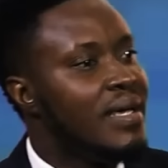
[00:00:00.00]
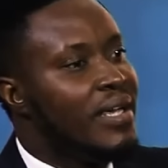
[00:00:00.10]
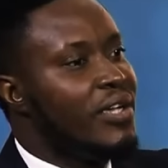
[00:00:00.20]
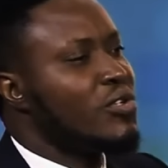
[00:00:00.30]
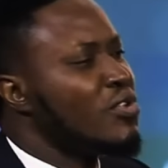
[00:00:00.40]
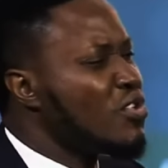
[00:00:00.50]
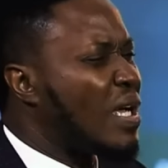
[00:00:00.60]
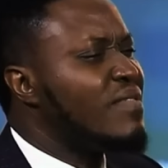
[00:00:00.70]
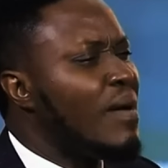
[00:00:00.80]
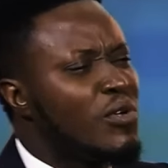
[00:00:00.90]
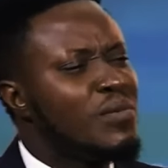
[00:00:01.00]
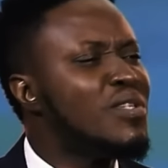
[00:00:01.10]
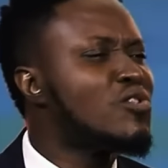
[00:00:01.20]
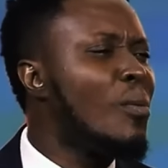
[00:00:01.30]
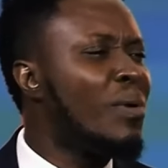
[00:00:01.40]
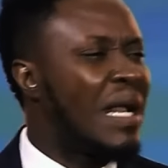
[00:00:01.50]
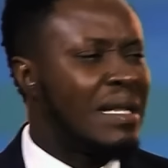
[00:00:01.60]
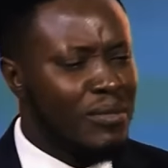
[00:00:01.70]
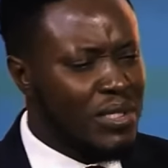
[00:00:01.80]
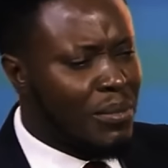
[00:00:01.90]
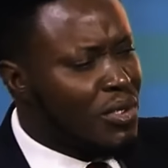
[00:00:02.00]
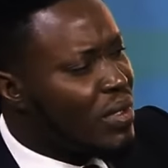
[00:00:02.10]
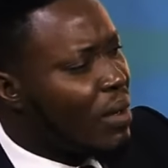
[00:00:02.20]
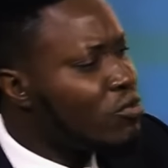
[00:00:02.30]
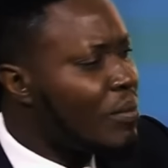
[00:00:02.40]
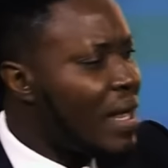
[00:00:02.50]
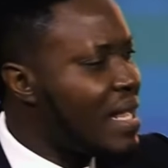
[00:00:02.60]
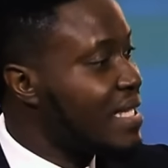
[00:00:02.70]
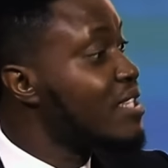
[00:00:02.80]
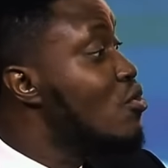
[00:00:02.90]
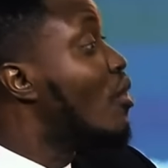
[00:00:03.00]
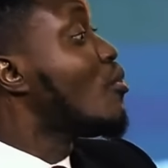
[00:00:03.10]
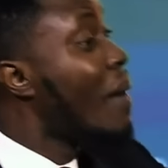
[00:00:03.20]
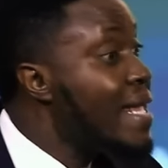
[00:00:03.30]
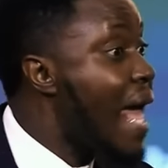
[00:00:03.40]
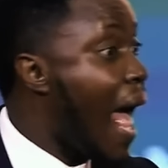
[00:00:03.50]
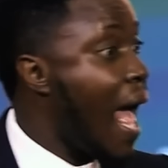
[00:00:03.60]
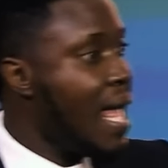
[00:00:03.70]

You know, so it doesn't look as if I'm just being stubborn. And because I'm not the one I want to marry. I said, do you want to marry her?